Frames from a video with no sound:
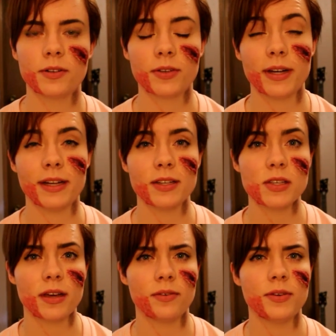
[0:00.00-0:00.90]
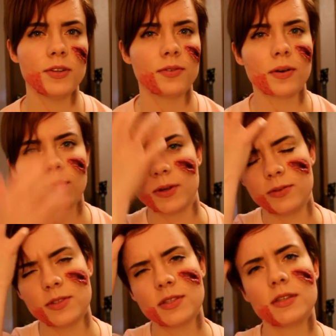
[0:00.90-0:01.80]
create a few different
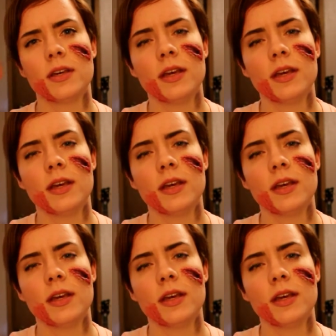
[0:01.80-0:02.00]
wounds